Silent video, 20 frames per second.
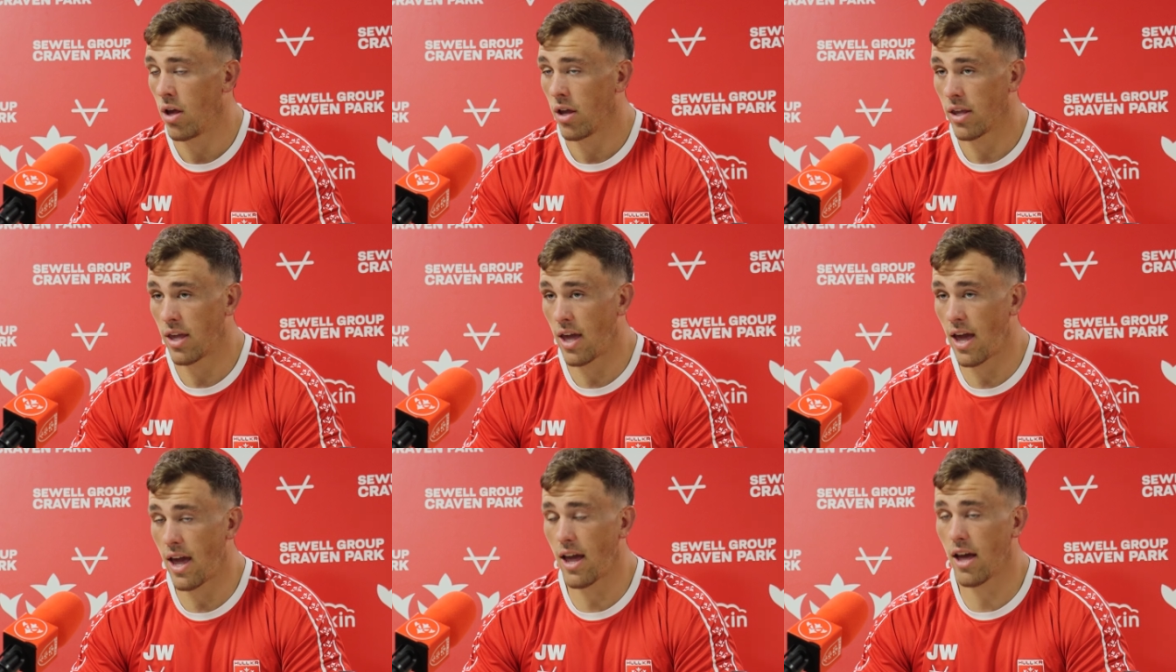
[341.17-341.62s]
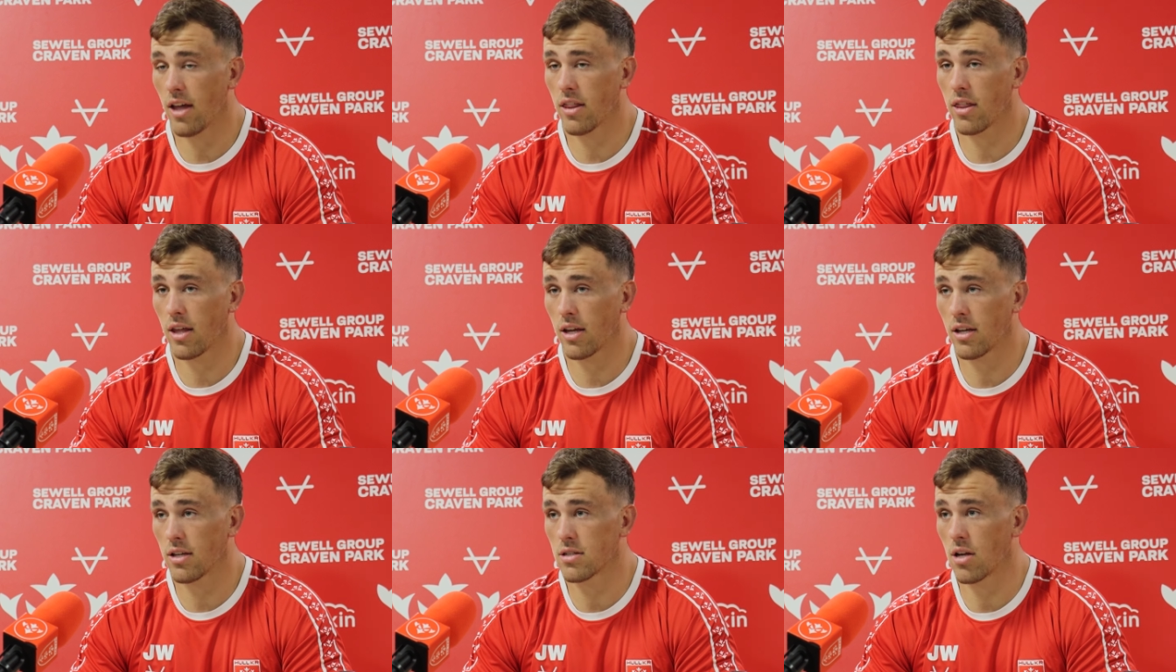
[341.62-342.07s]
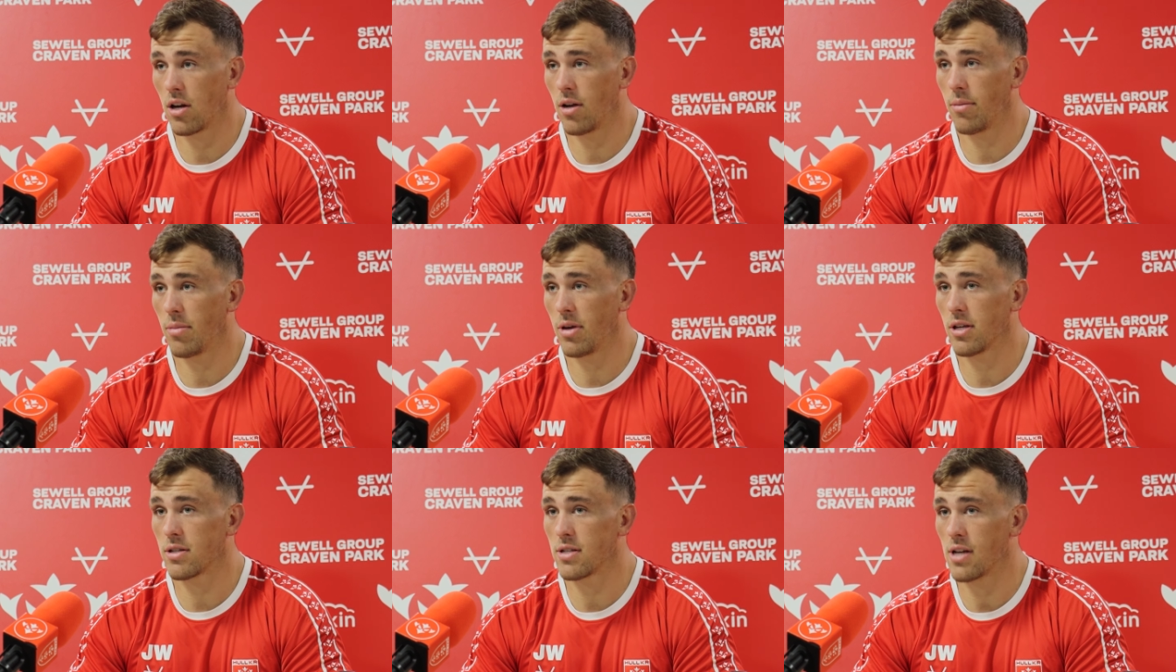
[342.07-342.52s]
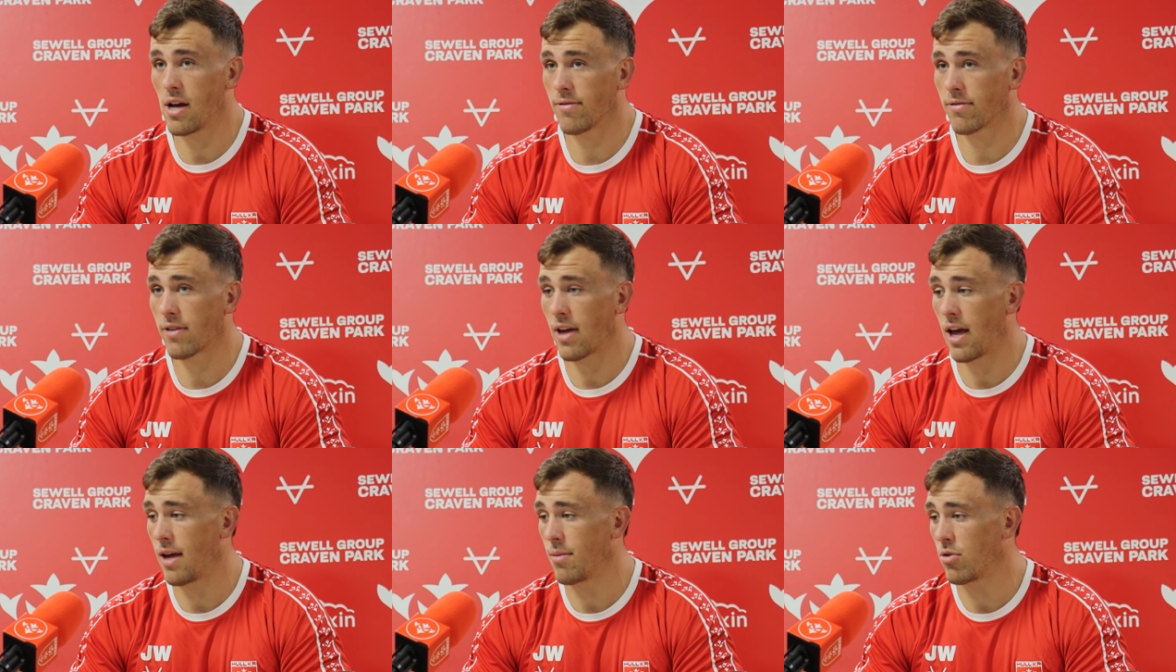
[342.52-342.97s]
Yeah, I think it's going to be a
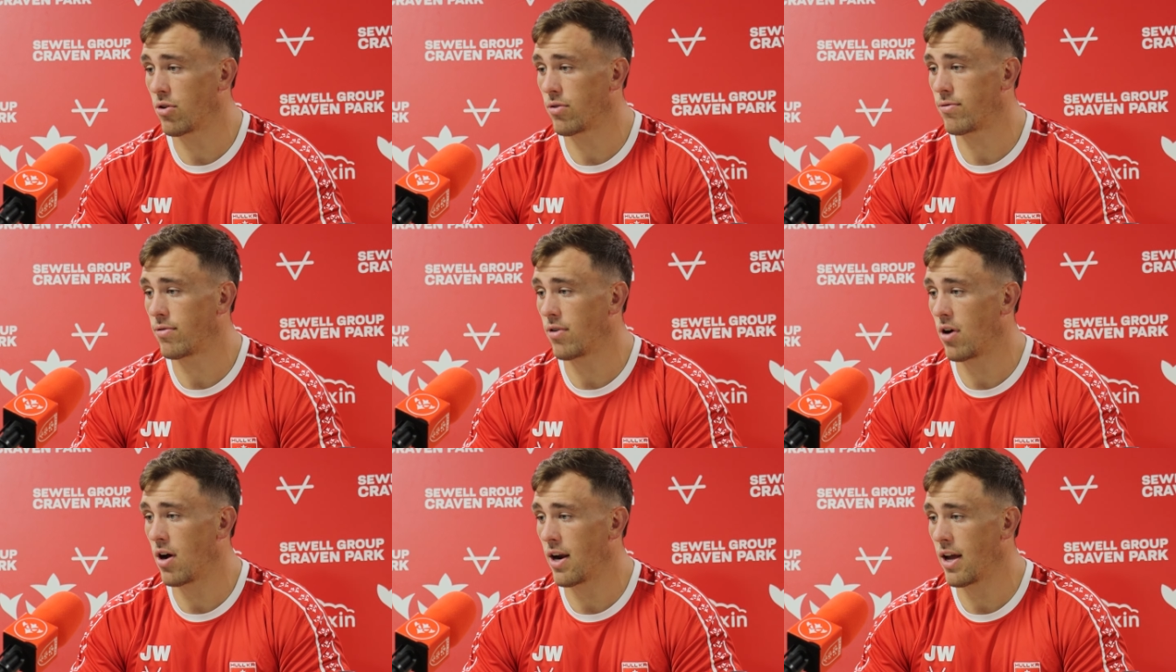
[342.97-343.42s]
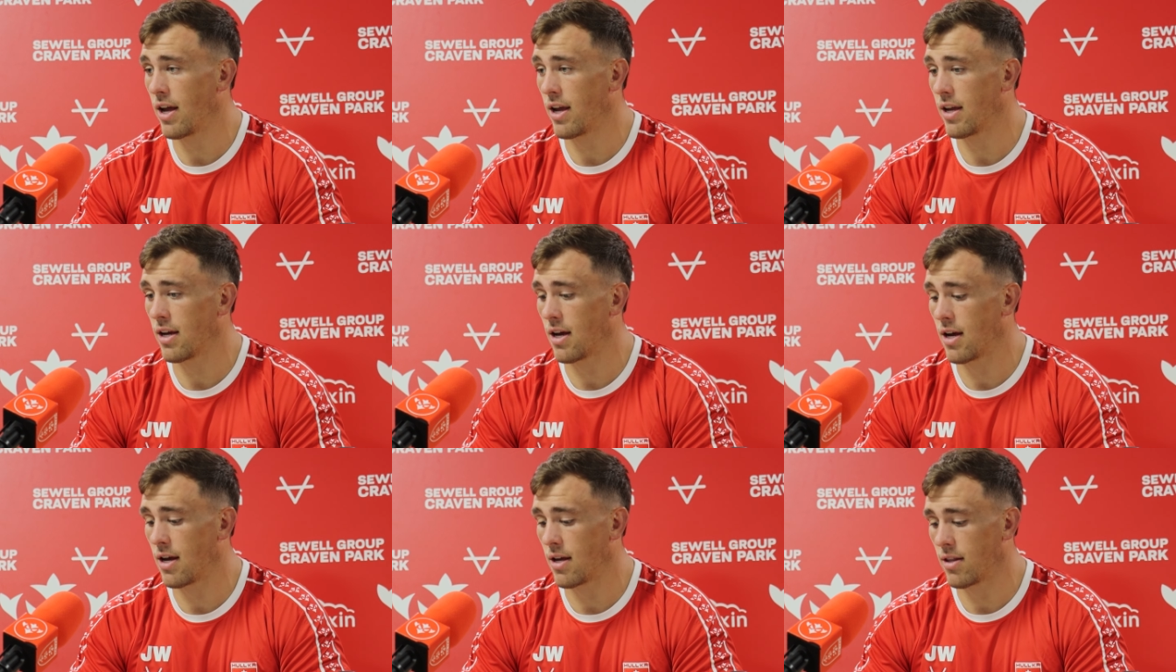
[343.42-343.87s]
tough game on Friday.